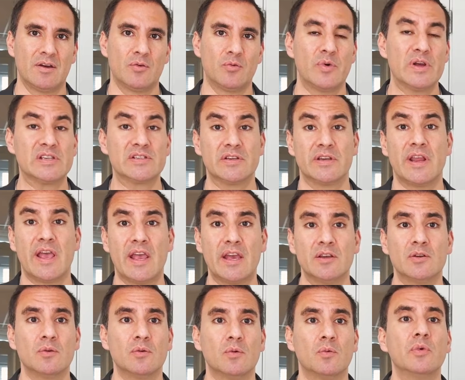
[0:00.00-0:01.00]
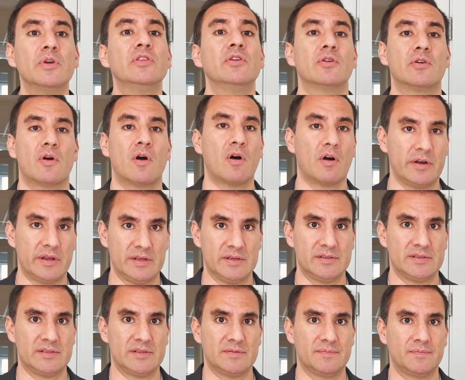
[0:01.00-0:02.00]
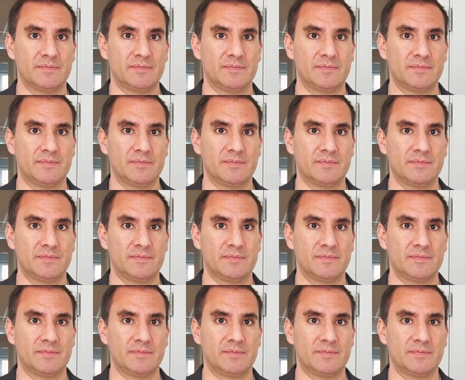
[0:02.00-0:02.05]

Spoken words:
resonate with your audience.